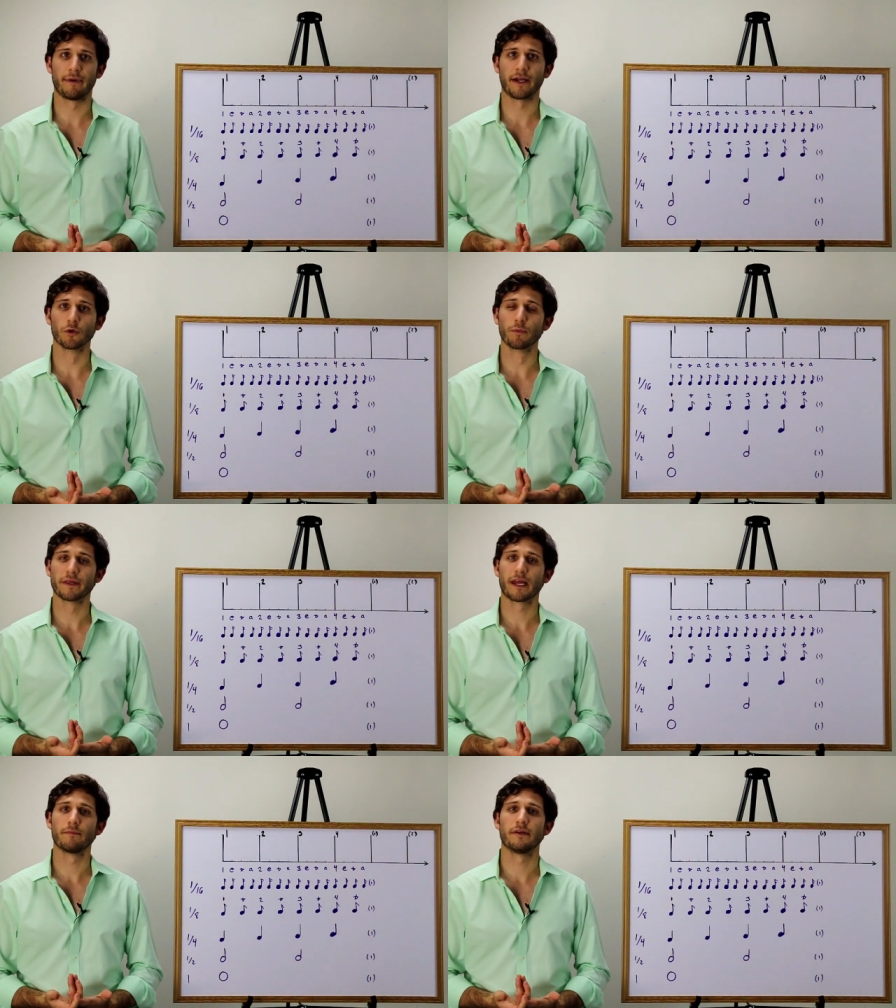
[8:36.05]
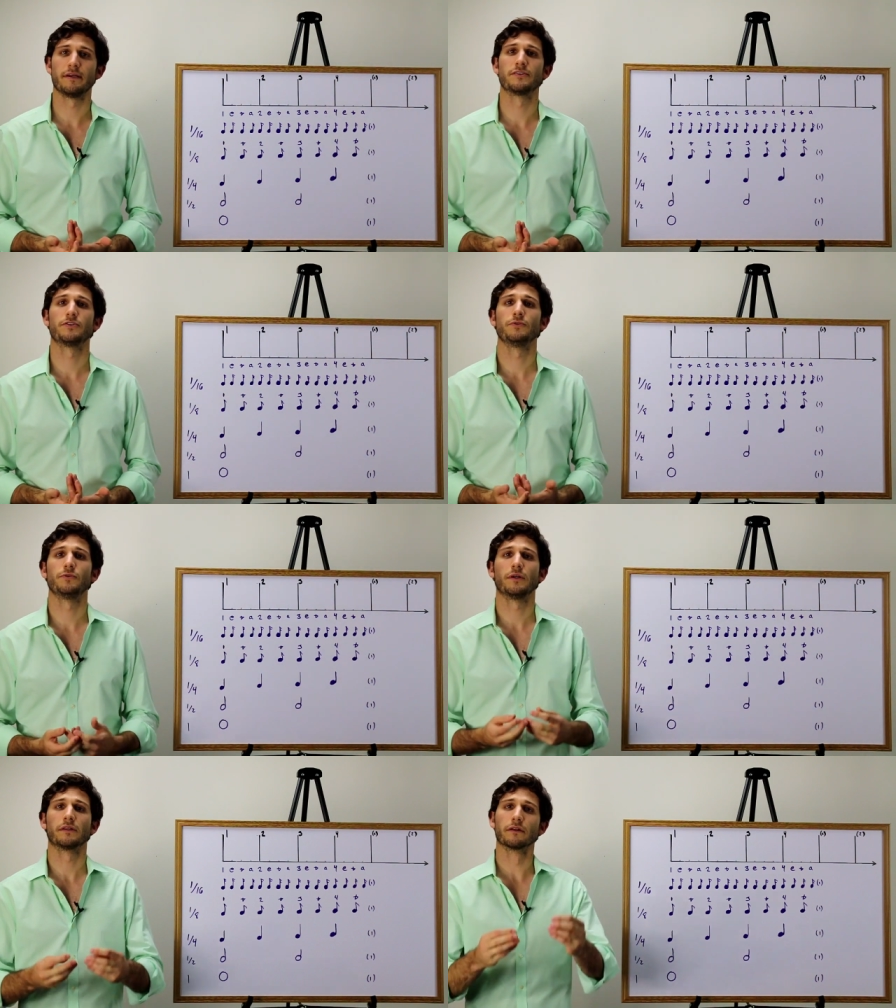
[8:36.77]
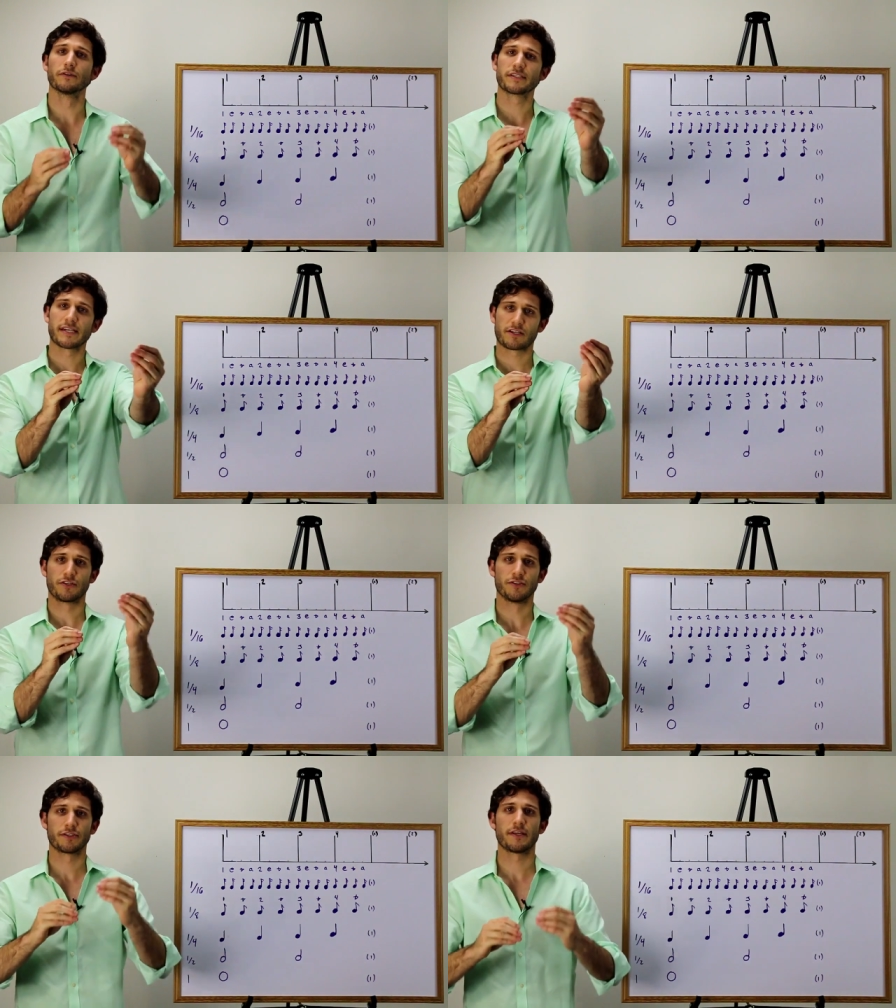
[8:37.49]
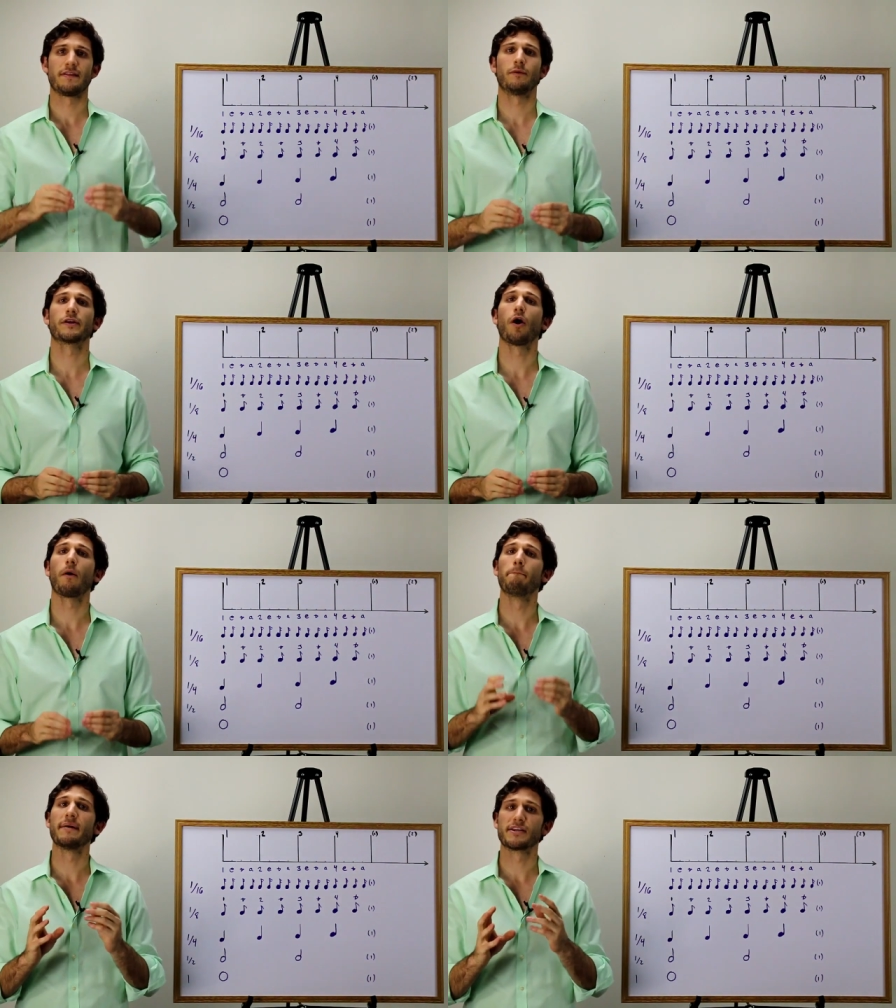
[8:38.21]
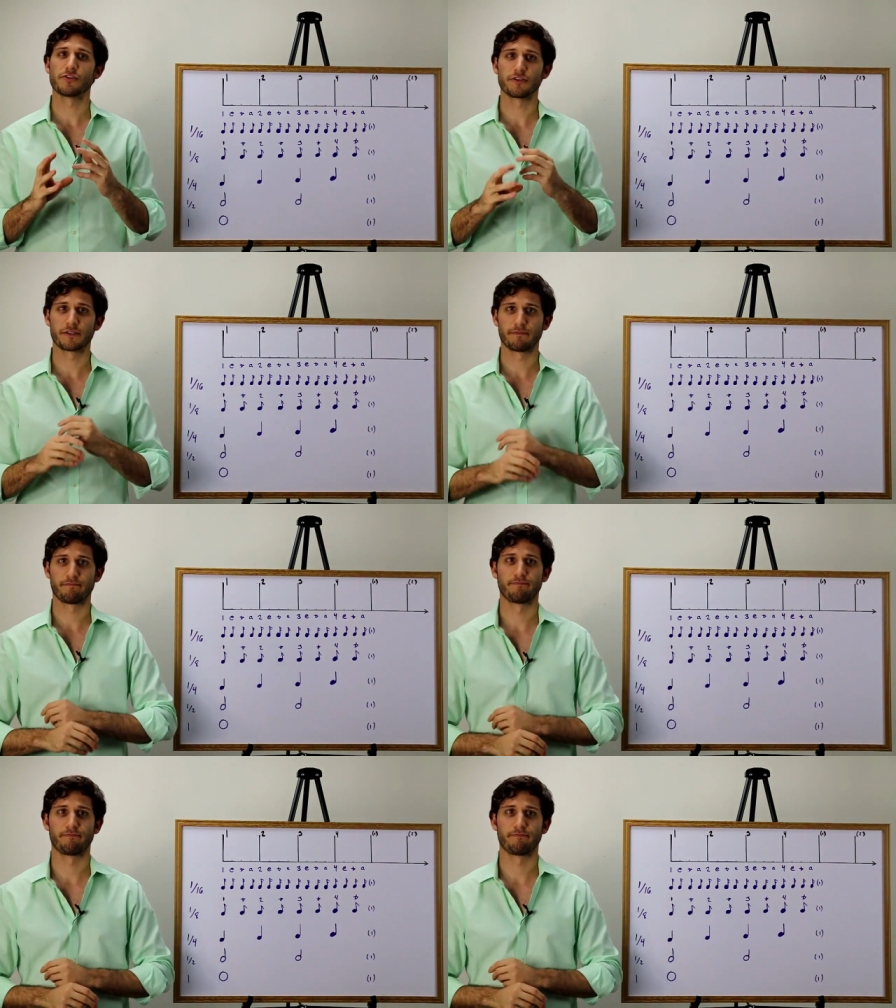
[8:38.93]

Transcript: by grouping them into little sections that we call measures.